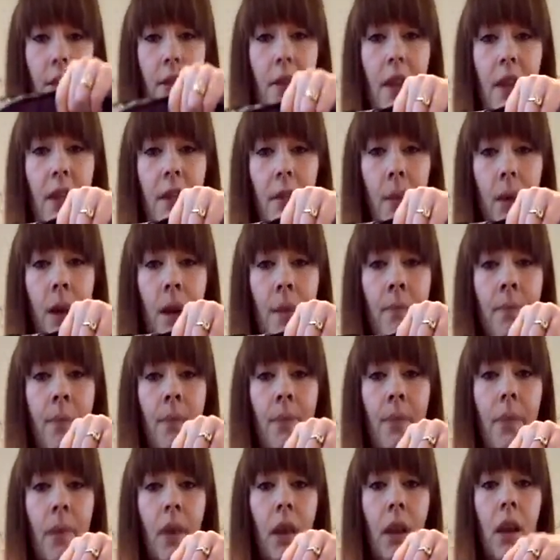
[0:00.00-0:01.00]
This one
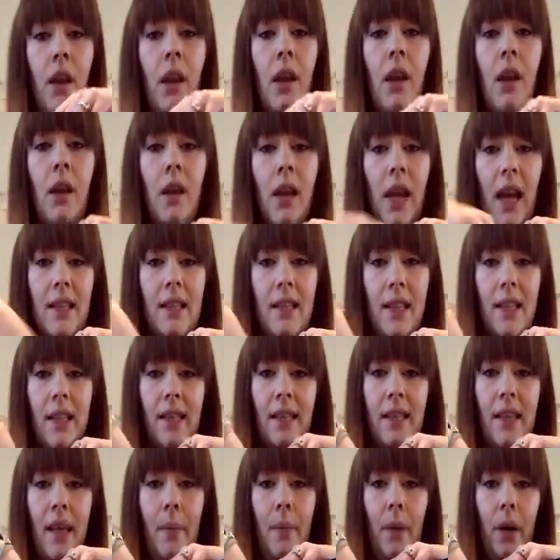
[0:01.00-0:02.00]
has a
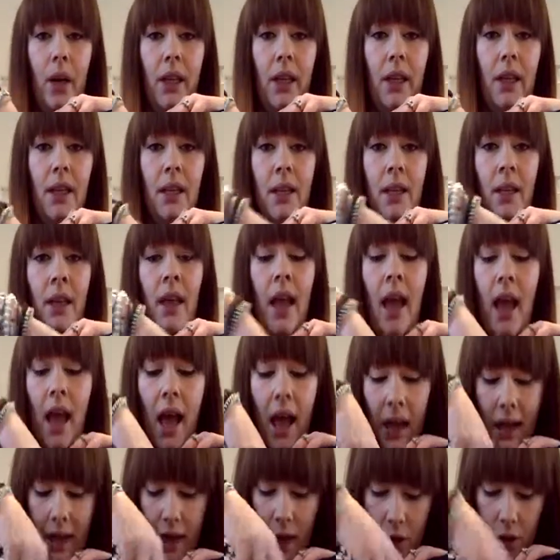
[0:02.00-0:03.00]
zip on it,
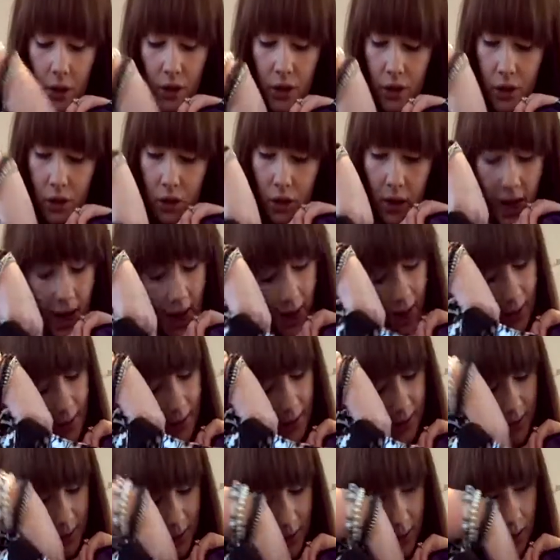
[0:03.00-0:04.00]
and it also
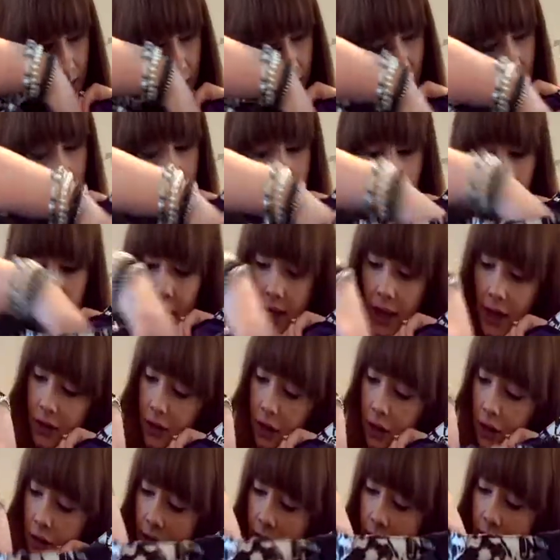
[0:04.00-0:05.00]
has, I
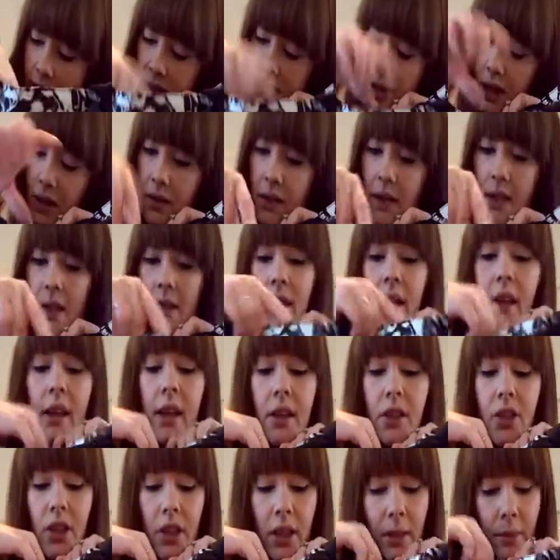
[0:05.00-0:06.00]
don't think it's on this side
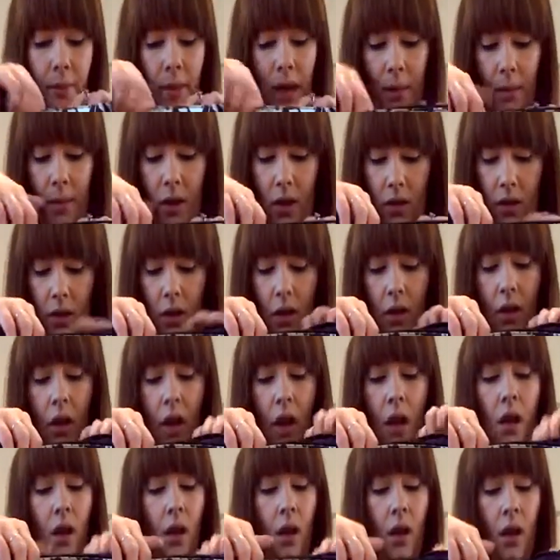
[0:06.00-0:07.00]
actually, it might be on the other.